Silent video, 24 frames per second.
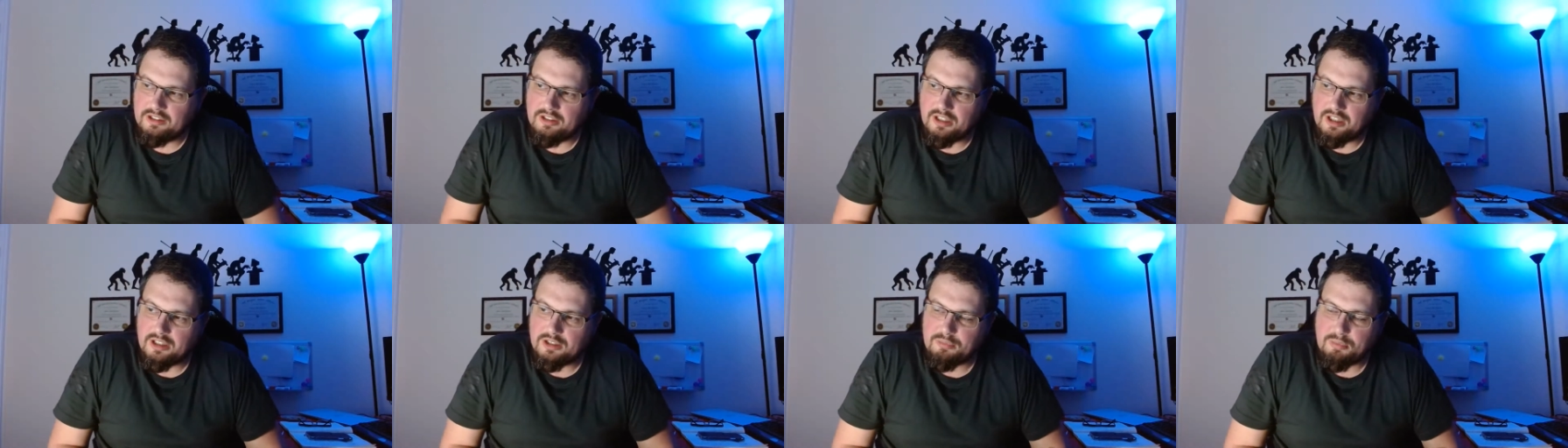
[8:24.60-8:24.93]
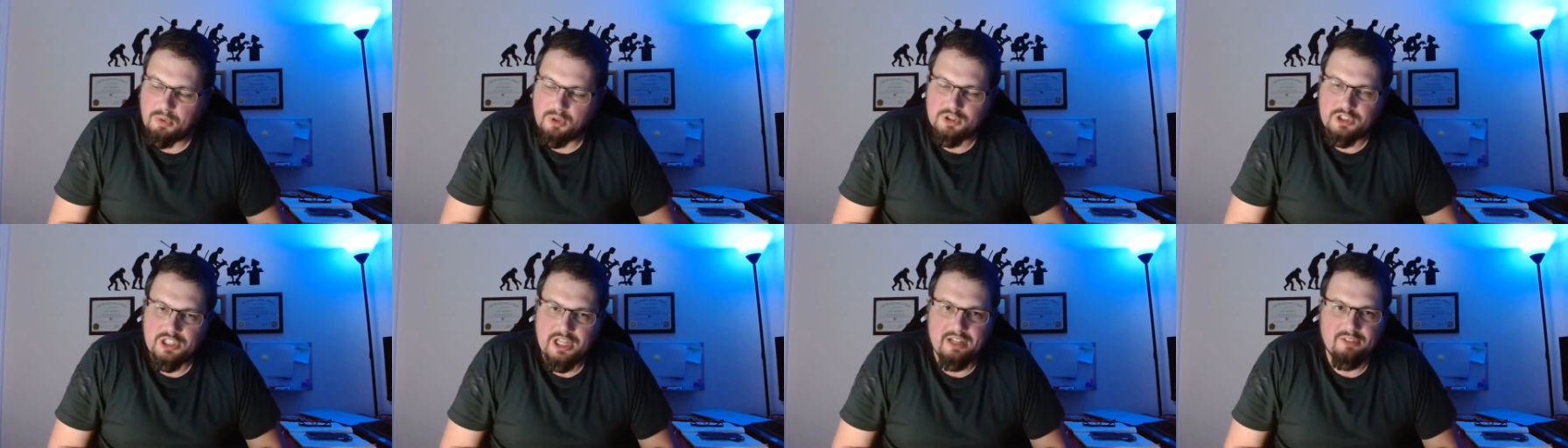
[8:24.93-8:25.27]
I
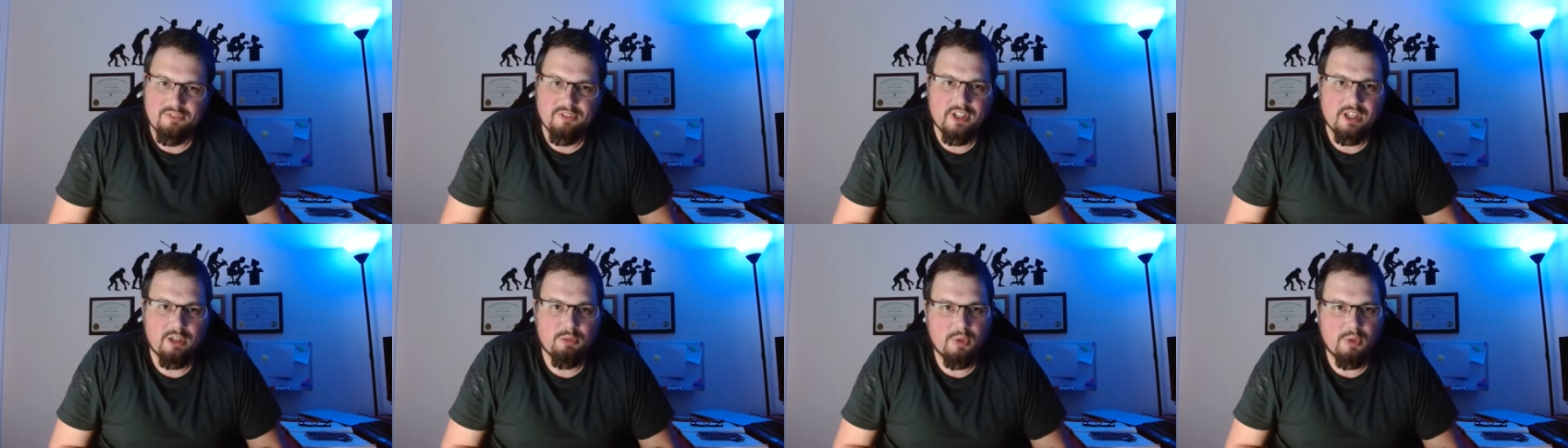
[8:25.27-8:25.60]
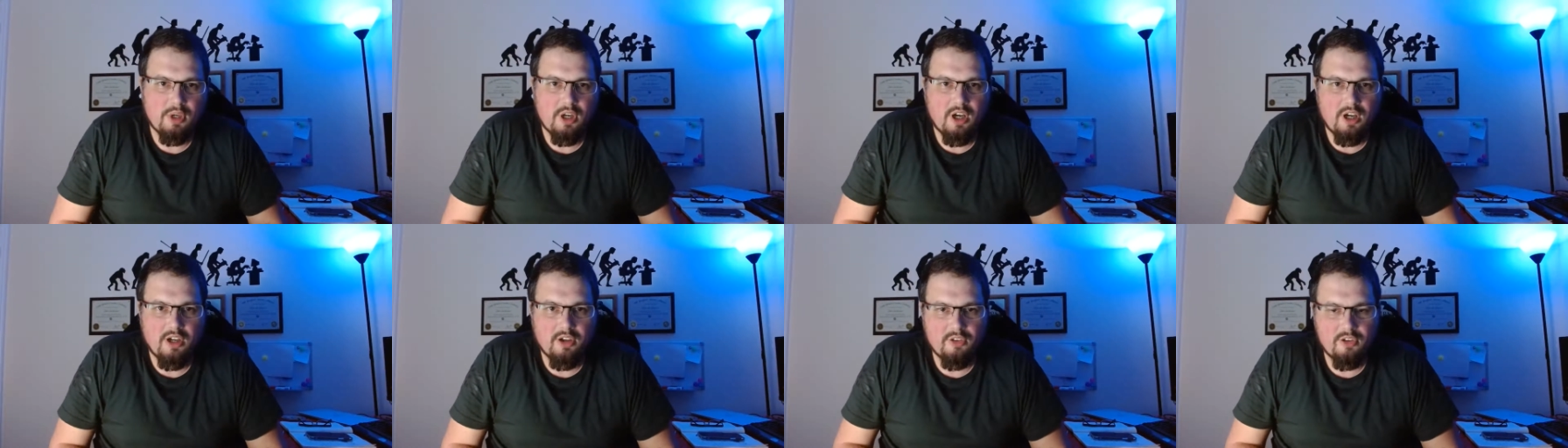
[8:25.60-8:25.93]
suppose you have to keep an
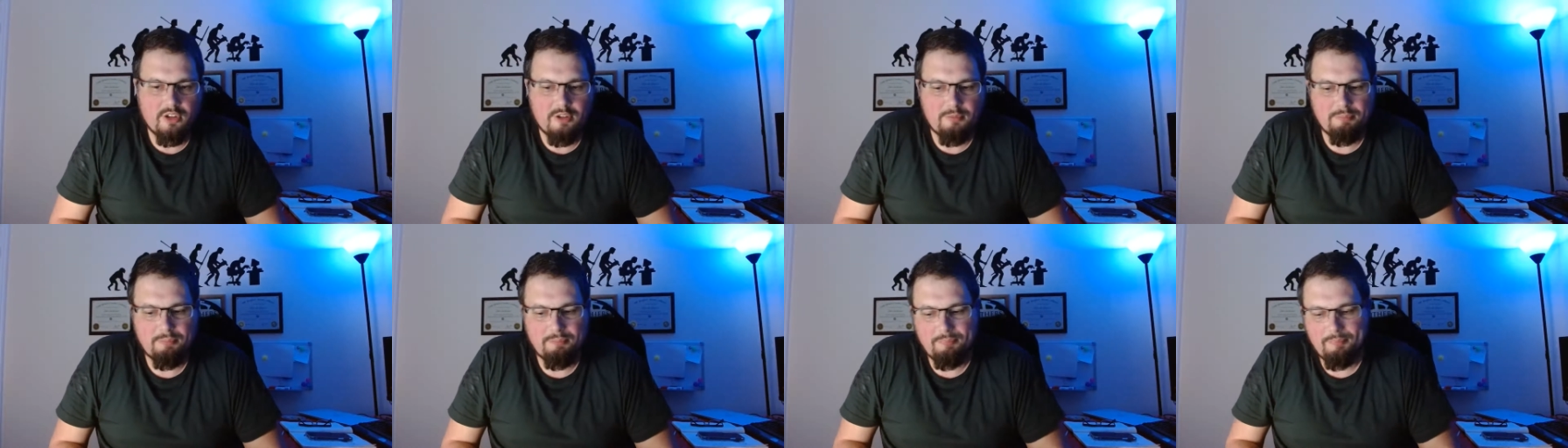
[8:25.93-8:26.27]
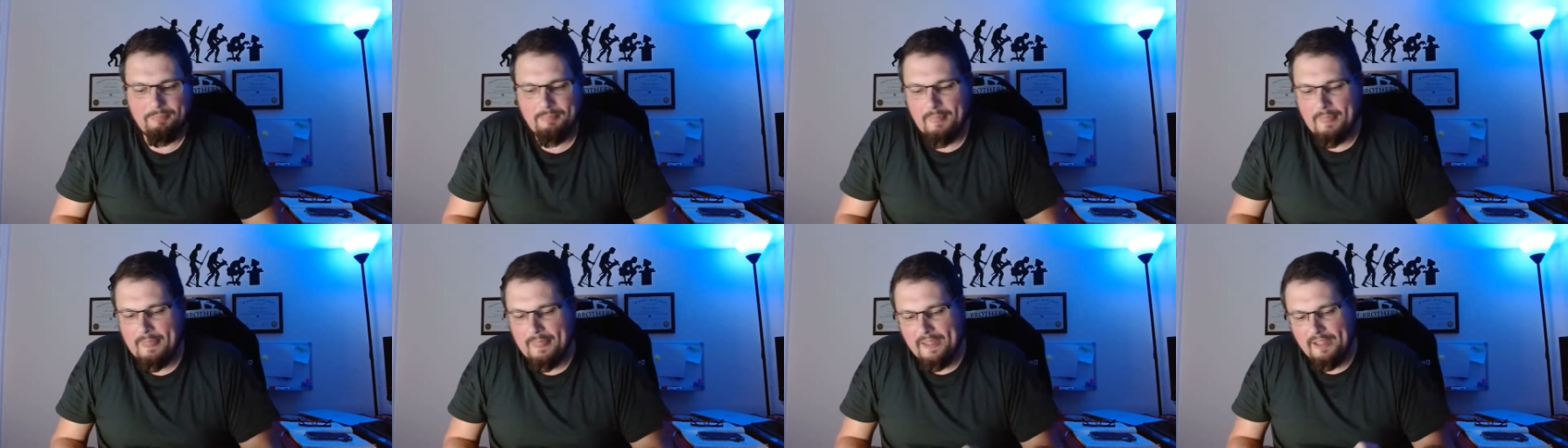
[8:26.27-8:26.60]
eye on them,
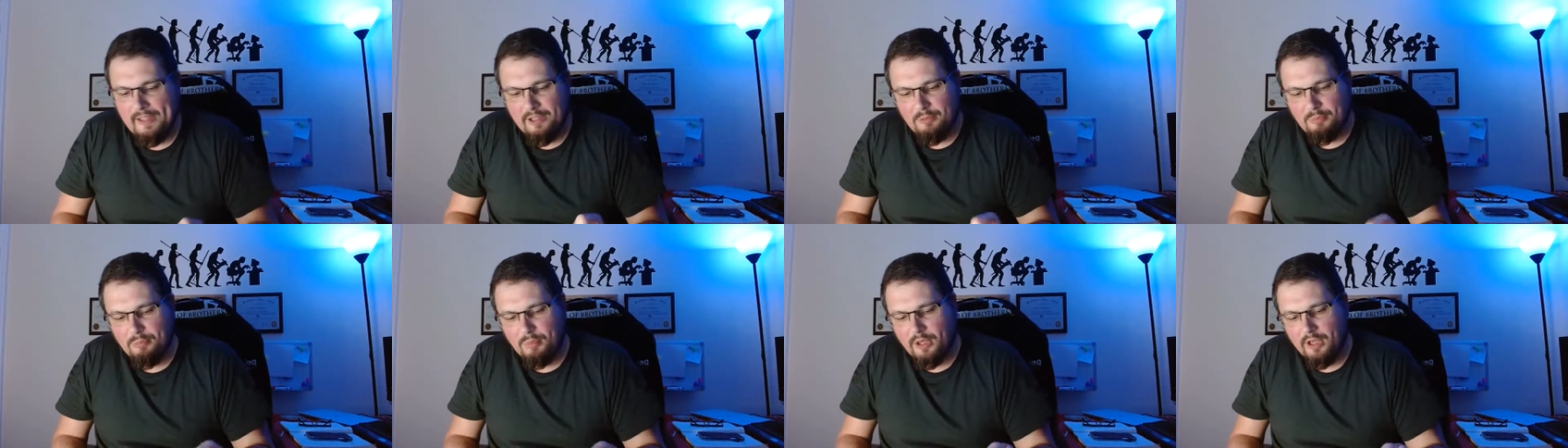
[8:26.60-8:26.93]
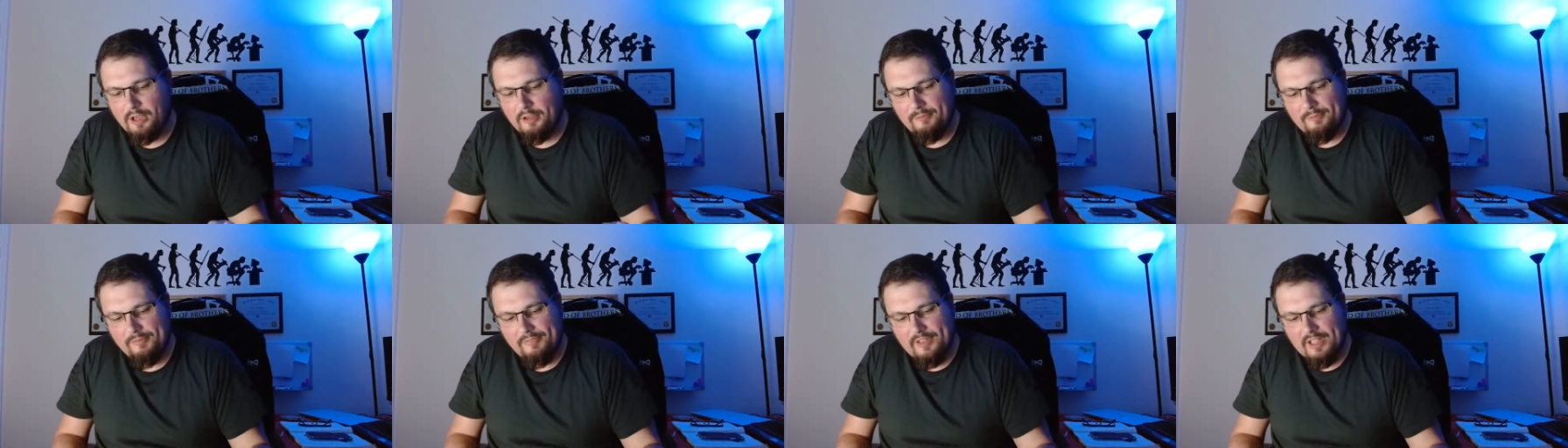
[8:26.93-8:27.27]

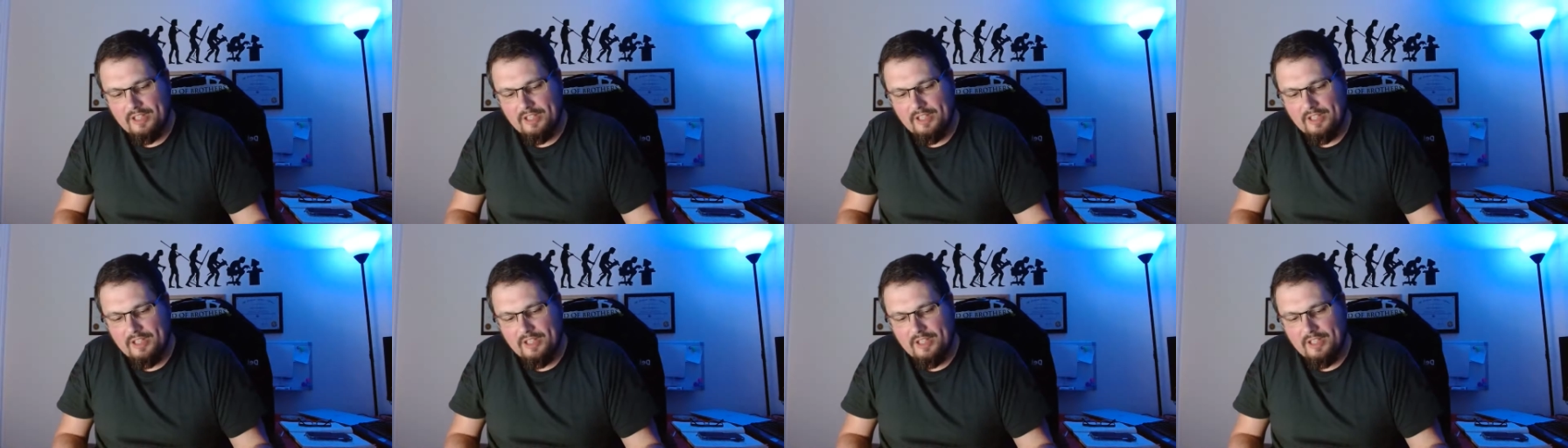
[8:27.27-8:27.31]
but